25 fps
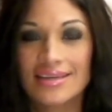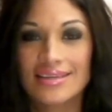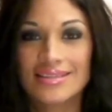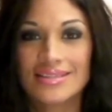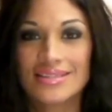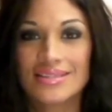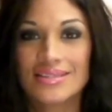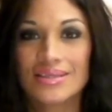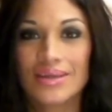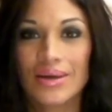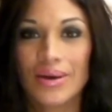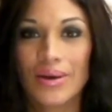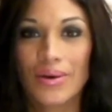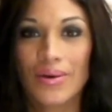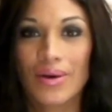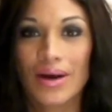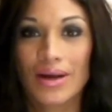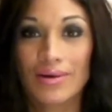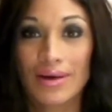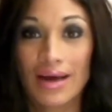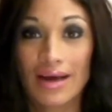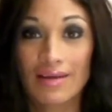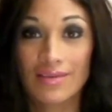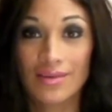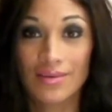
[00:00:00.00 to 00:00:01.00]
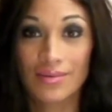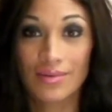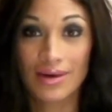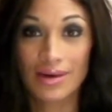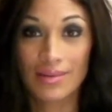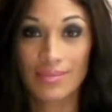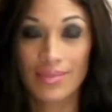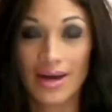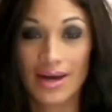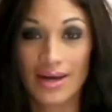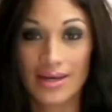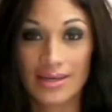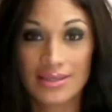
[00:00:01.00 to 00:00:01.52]
So I don't have to
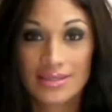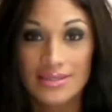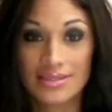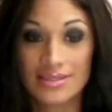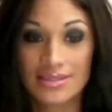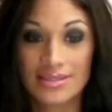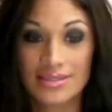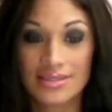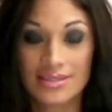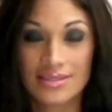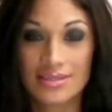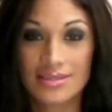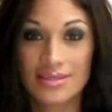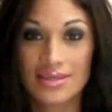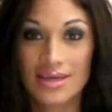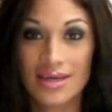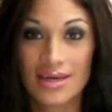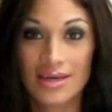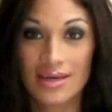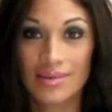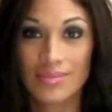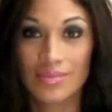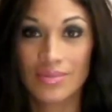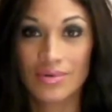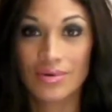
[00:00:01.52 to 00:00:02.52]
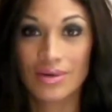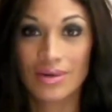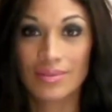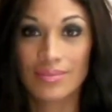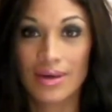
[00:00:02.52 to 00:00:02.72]
worry about it anymore,